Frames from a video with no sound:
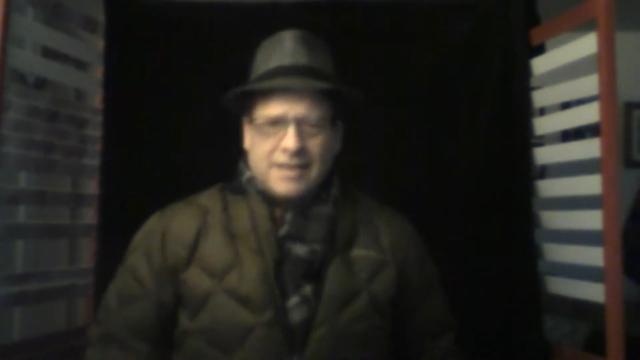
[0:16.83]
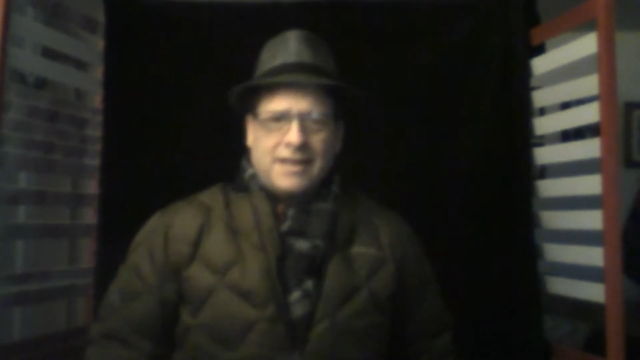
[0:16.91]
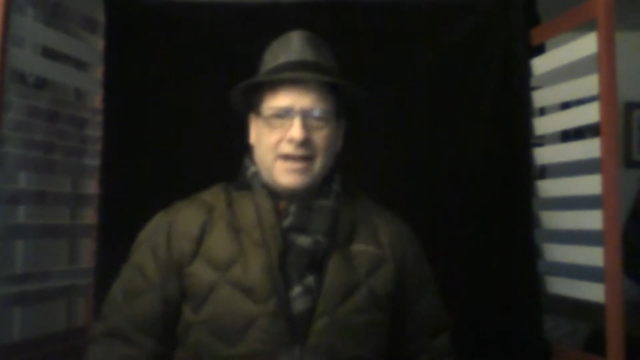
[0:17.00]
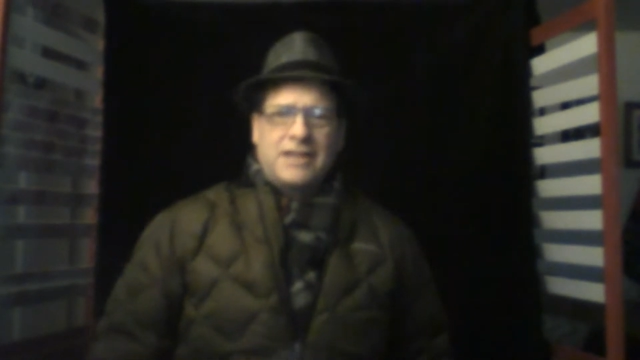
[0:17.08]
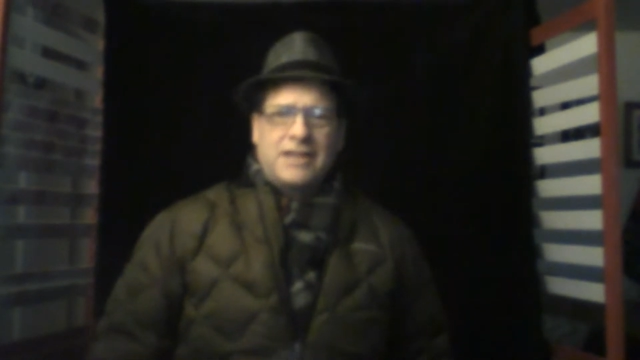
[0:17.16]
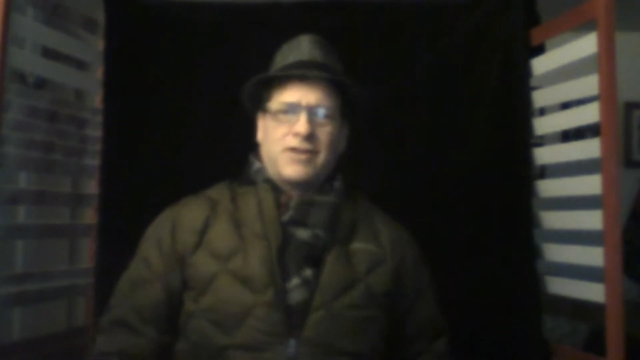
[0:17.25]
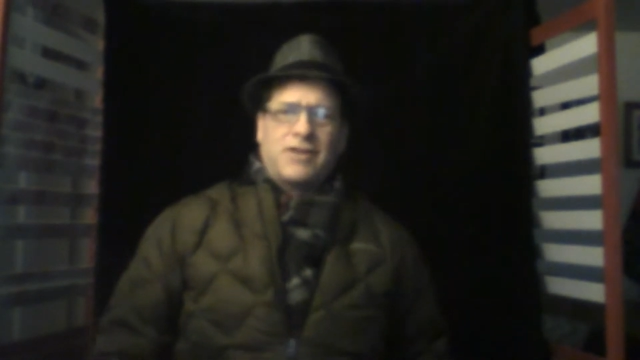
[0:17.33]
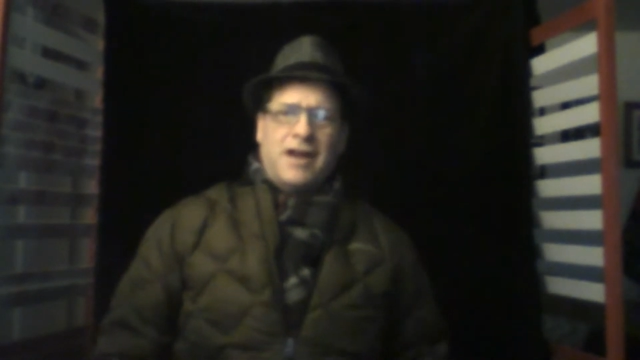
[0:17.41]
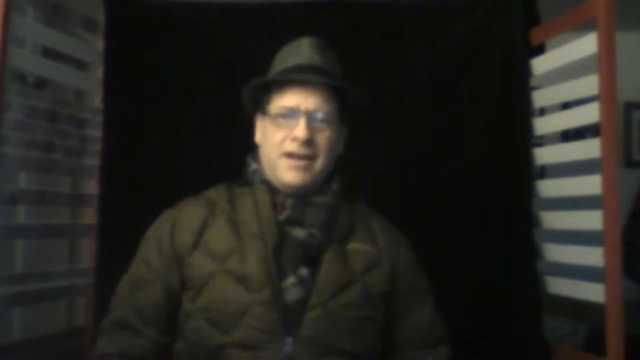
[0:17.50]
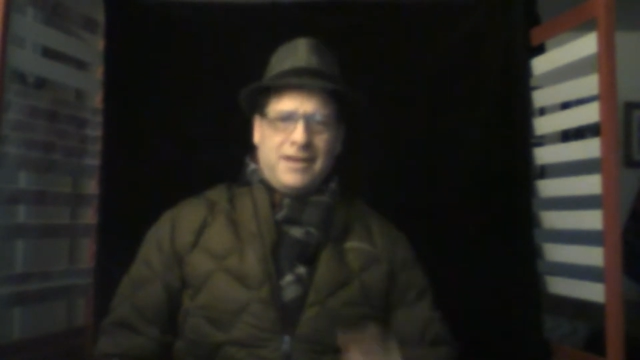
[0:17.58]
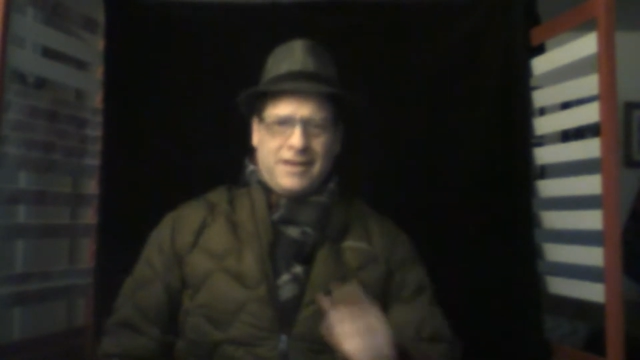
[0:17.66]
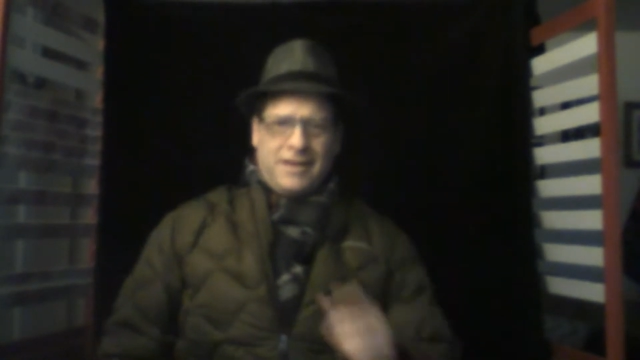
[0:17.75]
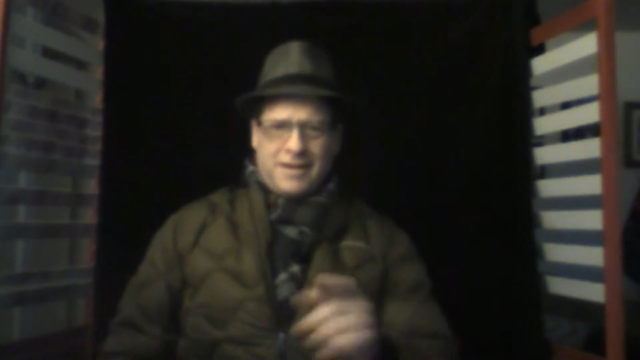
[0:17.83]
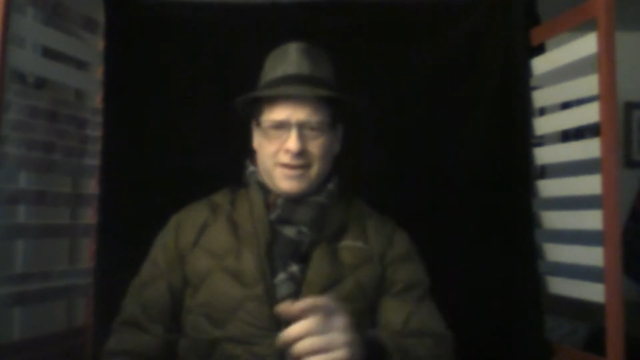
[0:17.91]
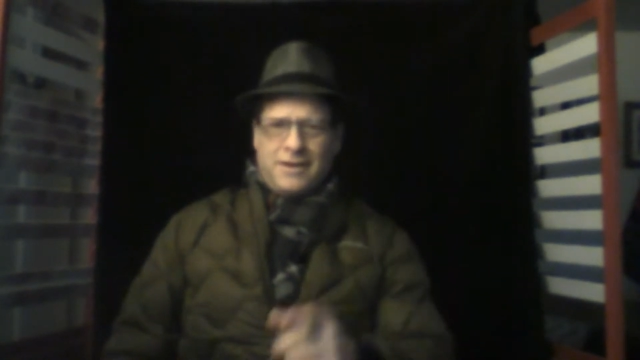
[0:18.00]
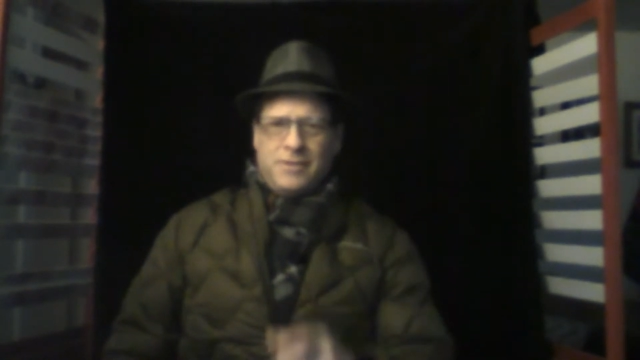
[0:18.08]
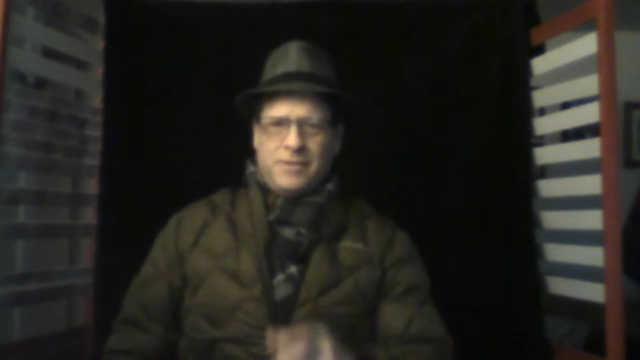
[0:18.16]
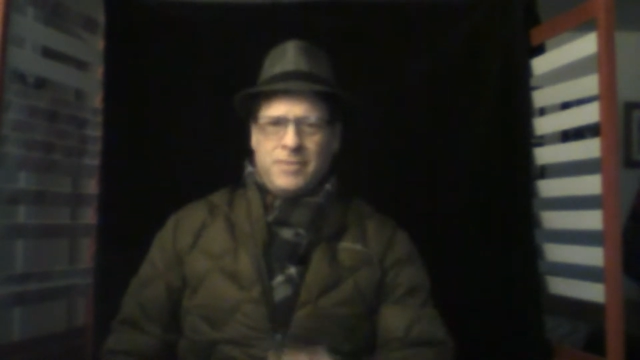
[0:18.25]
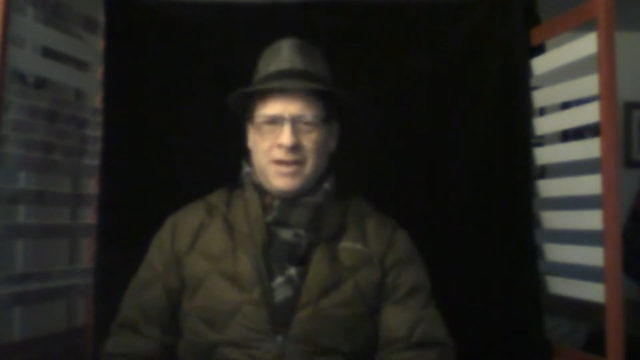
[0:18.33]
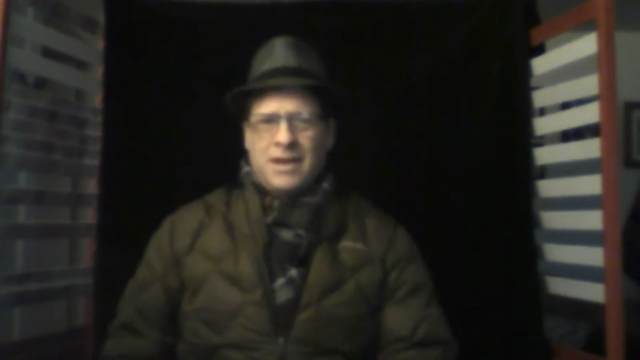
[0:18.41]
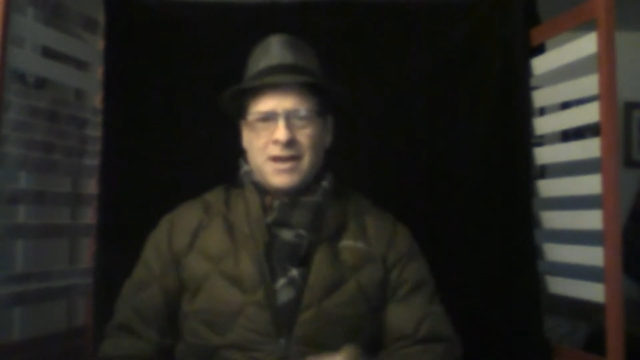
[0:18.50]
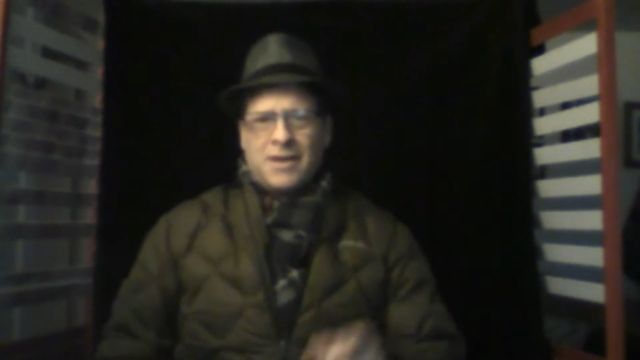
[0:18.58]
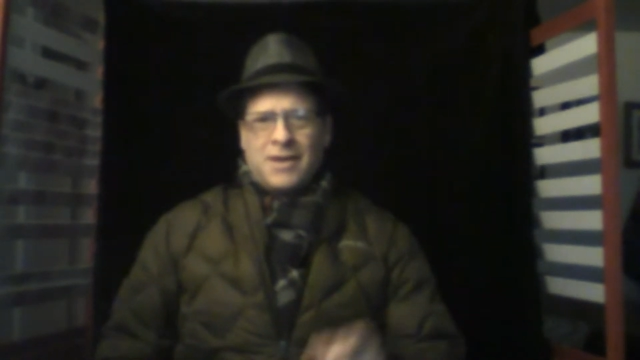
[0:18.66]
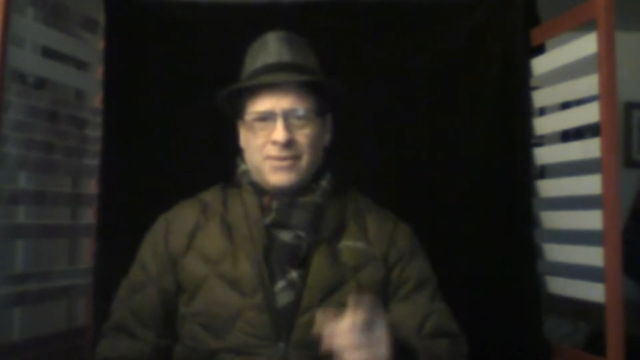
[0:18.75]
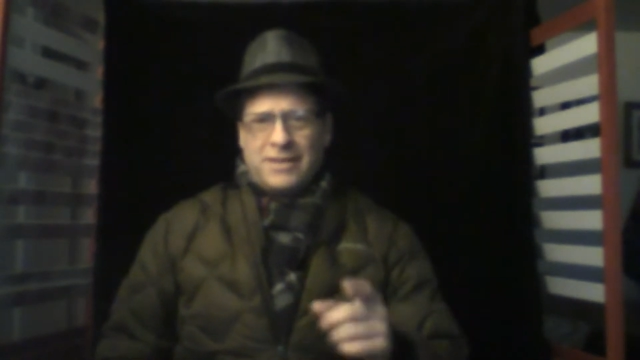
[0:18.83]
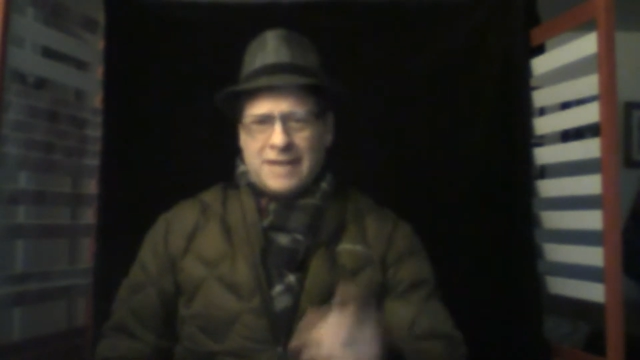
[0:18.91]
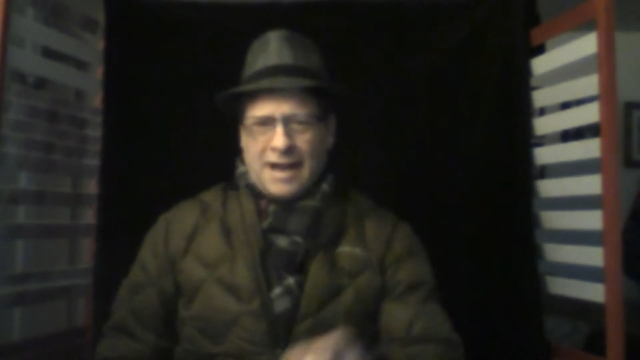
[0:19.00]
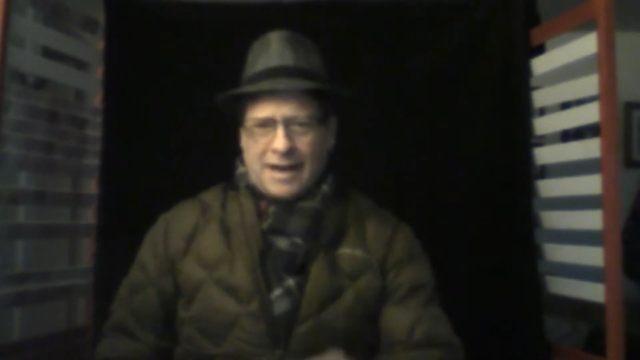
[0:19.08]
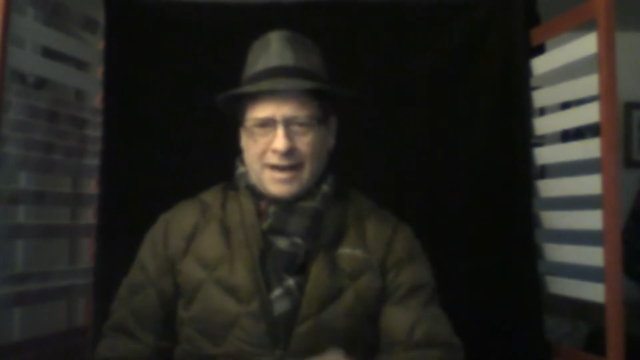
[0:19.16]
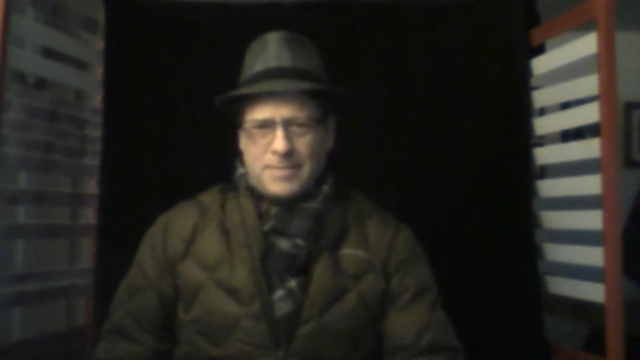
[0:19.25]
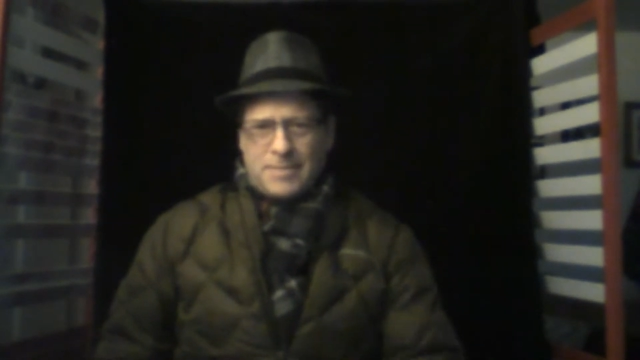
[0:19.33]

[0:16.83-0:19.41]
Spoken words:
That's right, you heard me. We're talking